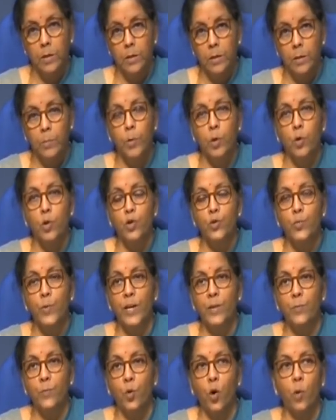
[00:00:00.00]
because we
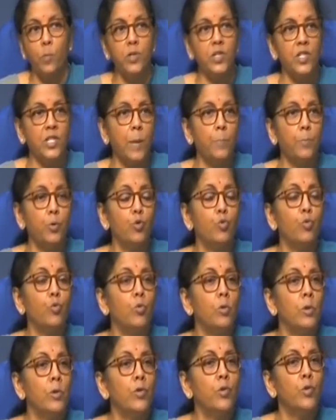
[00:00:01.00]
had promised up to
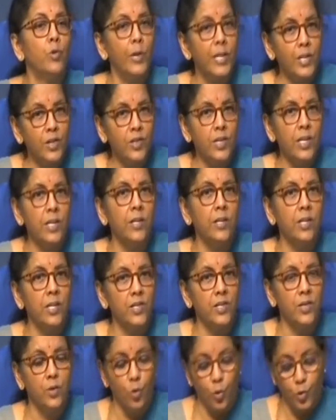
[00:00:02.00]
3 cylinders
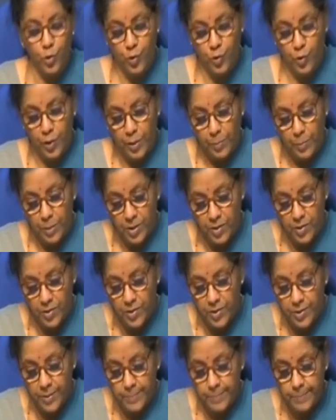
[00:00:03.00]
in those 3 months.